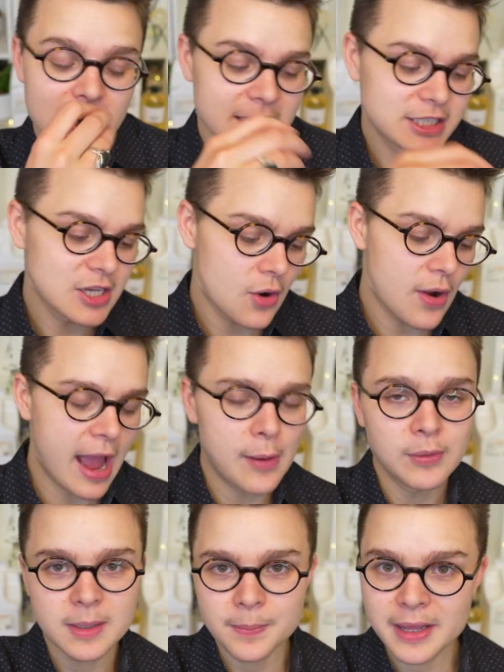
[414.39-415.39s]
So I
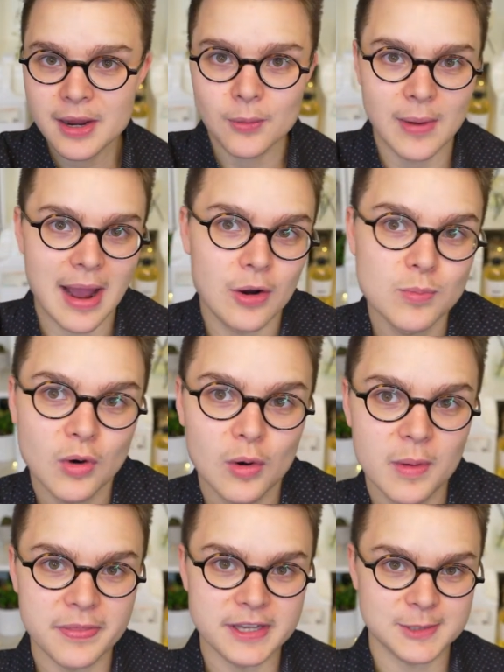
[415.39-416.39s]
wanna play around
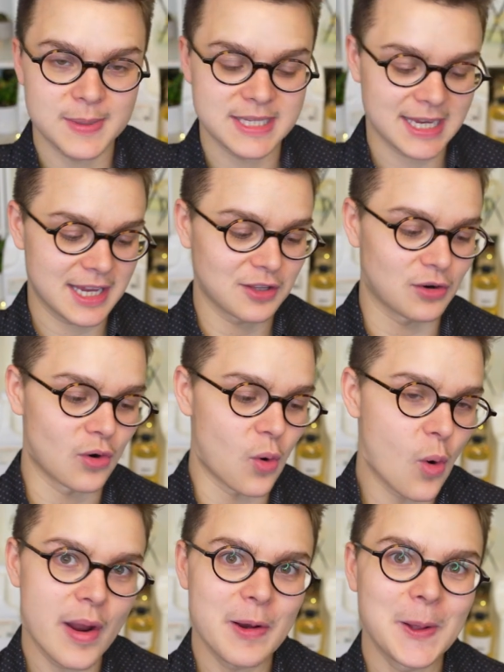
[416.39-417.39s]
more with this particular
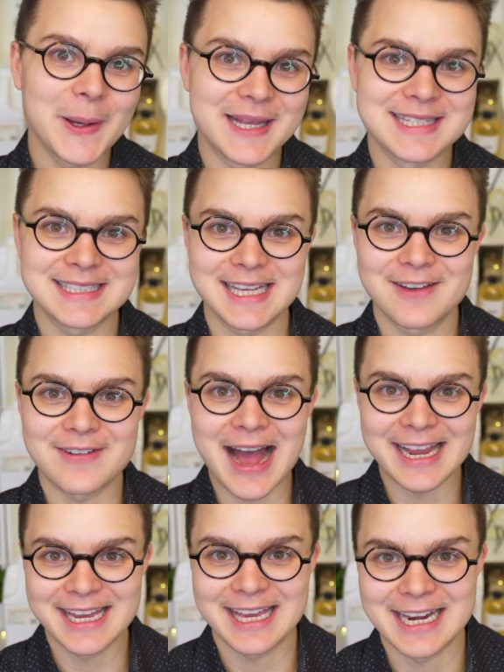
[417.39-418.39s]
oil and see if
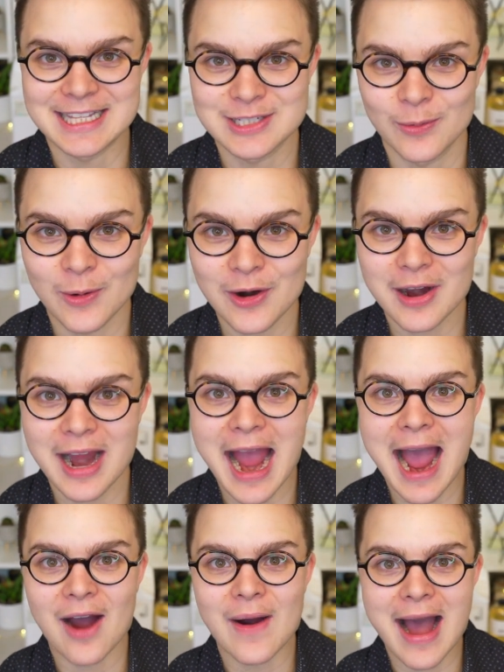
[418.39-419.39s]
I can get it to work
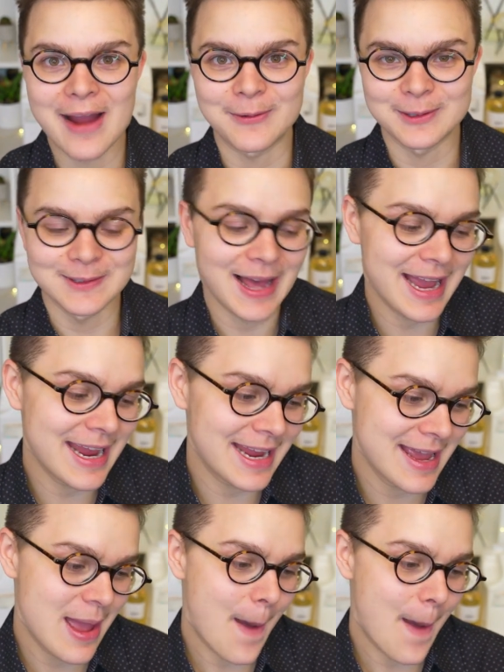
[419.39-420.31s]
how I would like.